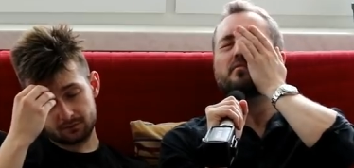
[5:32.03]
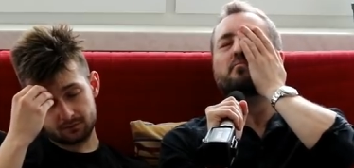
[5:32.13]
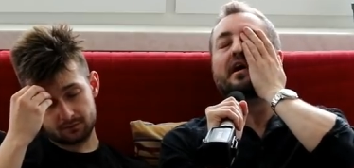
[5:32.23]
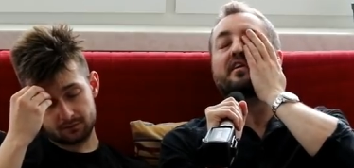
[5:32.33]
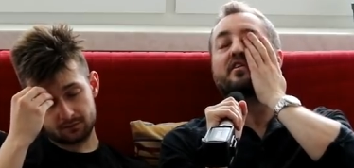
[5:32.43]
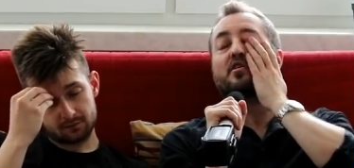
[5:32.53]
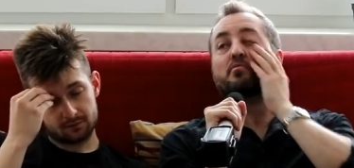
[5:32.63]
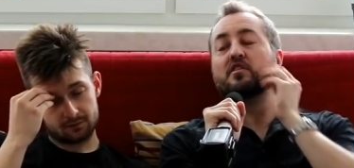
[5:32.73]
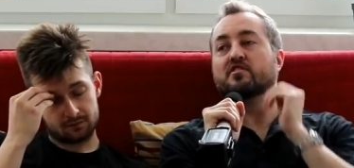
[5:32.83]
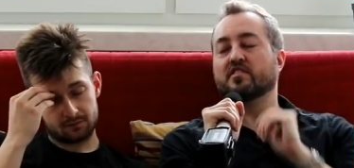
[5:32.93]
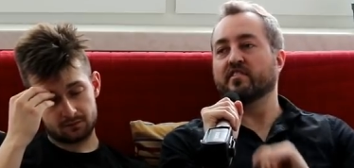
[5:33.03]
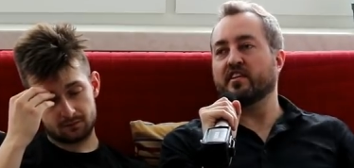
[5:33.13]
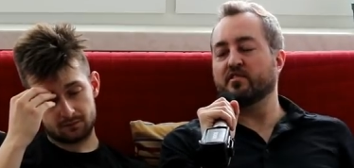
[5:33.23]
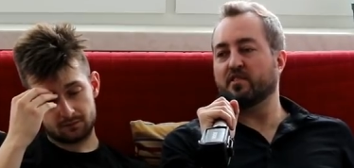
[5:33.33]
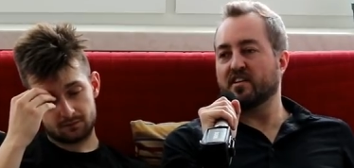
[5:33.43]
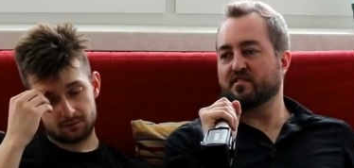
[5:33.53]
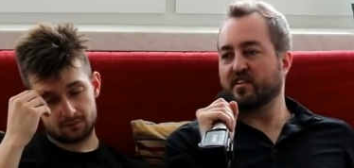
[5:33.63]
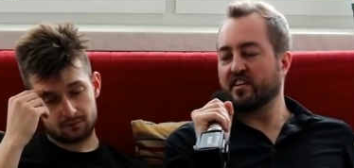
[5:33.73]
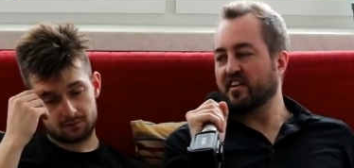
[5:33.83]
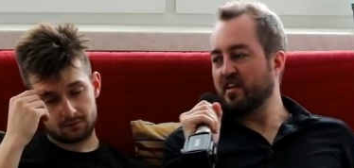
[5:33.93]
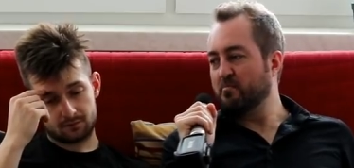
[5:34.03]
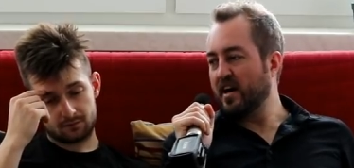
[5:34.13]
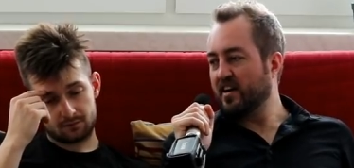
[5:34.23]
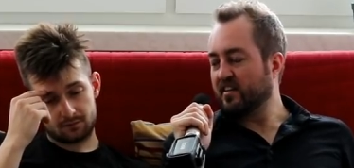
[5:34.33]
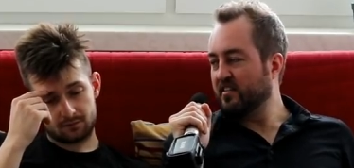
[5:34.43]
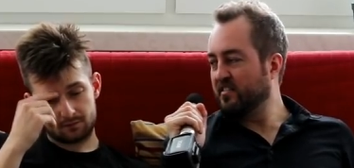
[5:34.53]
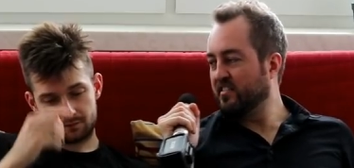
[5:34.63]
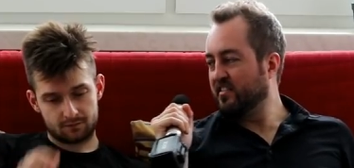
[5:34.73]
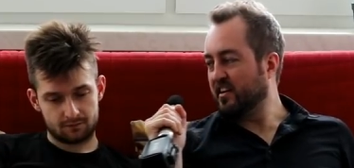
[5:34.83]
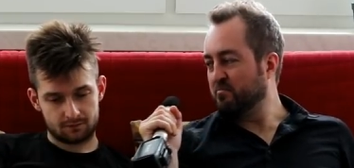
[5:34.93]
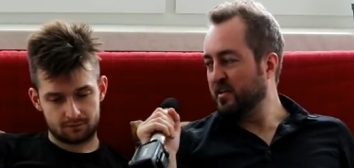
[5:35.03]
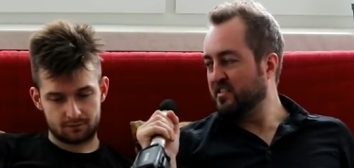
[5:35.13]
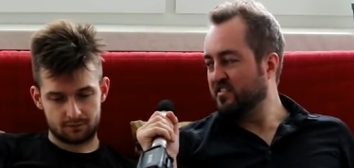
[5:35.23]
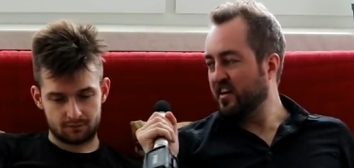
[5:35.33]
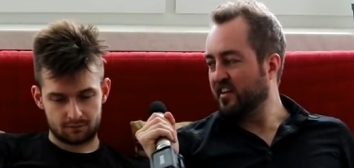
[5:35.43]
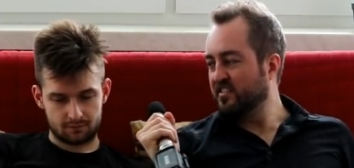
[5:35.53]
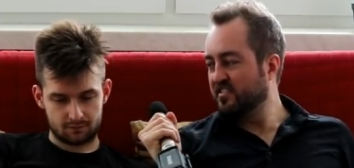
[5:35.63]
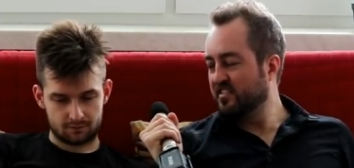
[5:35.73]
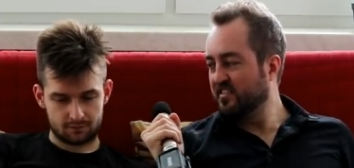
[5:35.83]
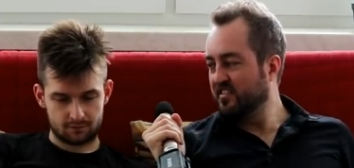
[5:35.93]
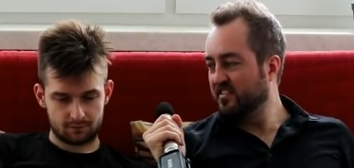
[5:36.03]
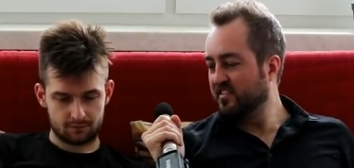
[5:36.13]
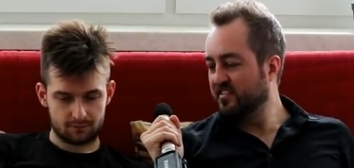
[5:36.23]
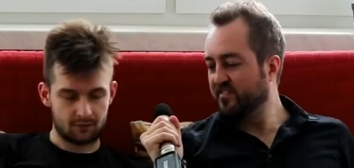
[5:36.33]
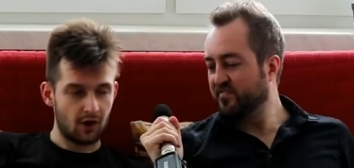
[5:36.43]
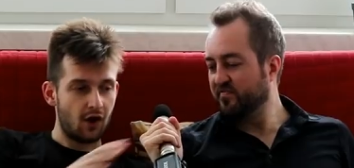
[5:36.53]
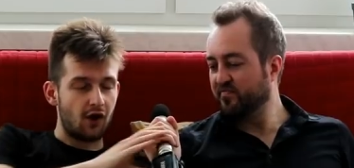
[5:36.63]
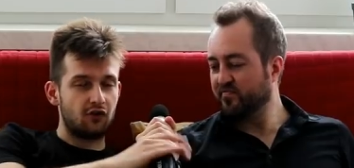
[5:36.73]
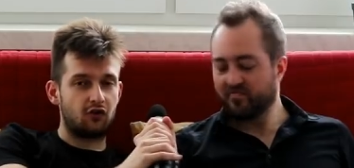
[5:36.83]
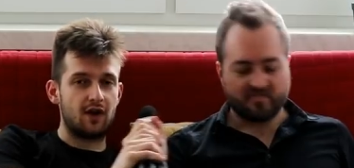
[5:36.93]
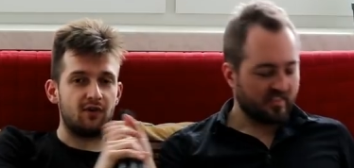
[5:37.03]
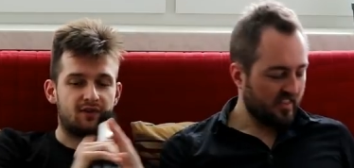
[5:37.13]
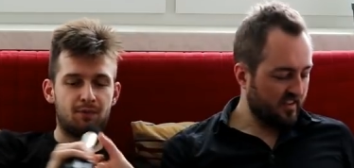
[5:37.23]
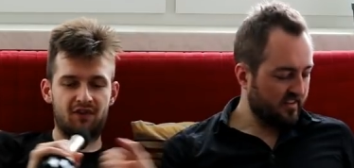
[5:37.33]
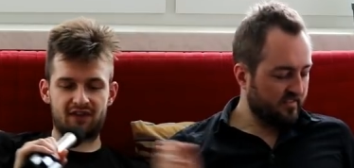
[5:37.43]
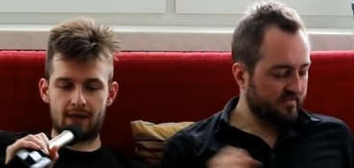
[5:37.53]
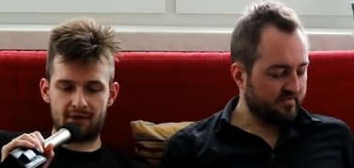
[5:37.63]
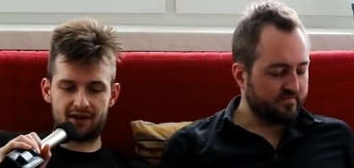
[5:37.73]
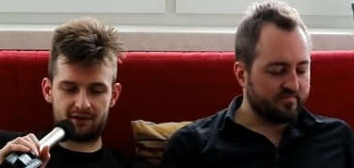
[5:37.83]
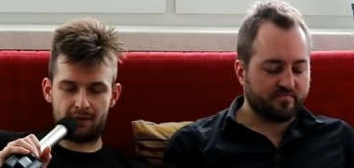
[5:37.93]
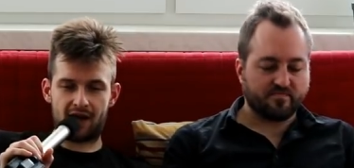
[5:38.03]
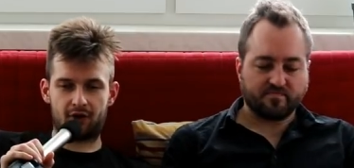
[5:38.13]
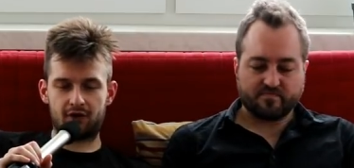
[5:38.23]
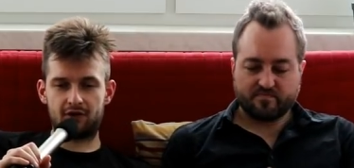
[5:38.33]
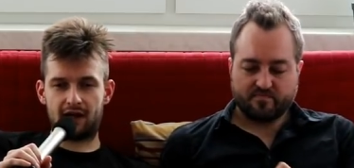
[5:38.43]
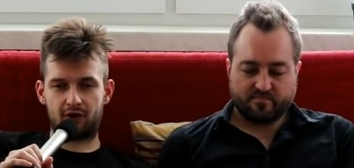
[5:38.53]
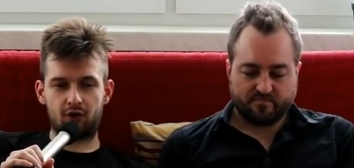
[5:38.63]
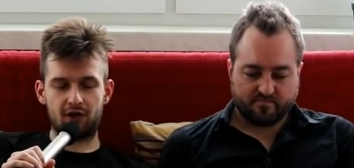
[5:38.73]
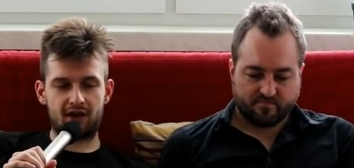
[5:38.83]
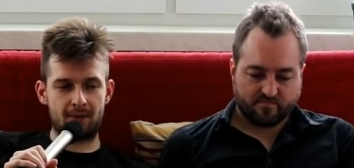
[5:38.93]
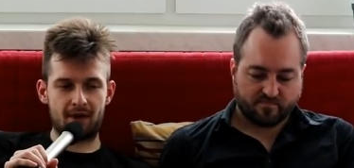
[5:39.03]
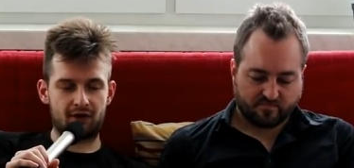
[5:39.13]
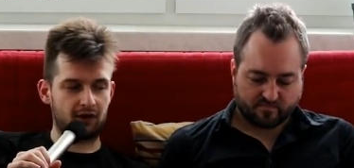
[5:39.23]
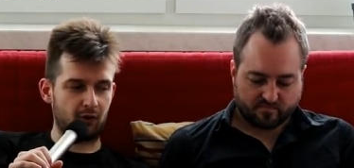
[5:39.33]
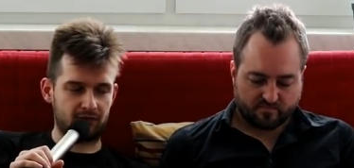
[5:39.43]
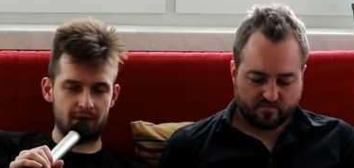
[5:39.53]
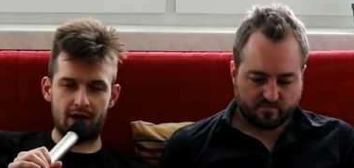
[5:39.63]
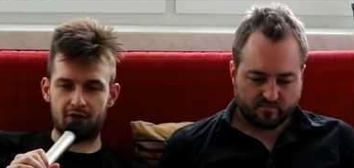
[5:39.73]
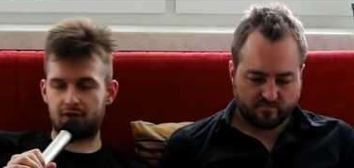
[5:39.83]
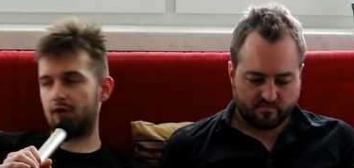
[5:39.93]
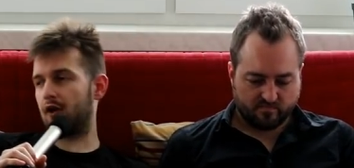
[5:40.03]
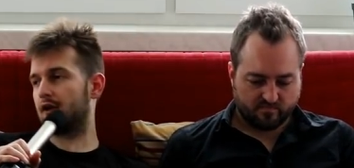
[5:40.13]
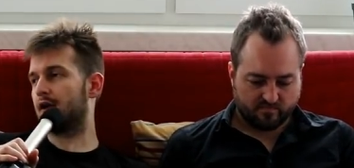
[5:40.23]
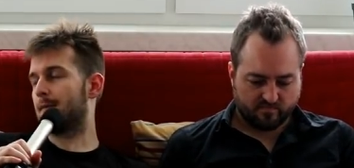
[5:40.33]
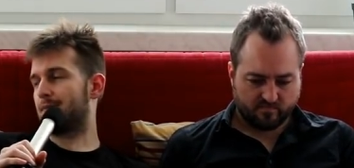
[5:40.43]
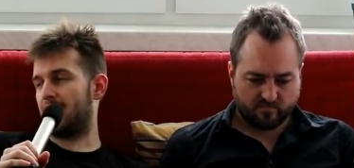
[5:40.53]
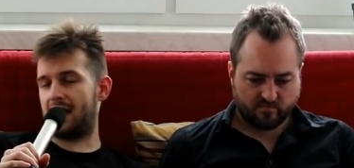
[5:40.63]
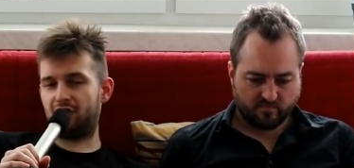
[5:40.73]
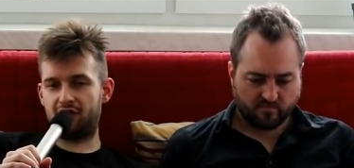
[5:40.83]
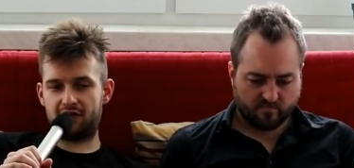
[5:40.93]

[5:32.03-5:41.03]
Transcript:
Speaker 1: banged her a whole bunch, and then you guys fucking came back like
Speaker 2: mid sex so it was perfect timing because I couldn't, I could only keep my girl away from the house so long. And she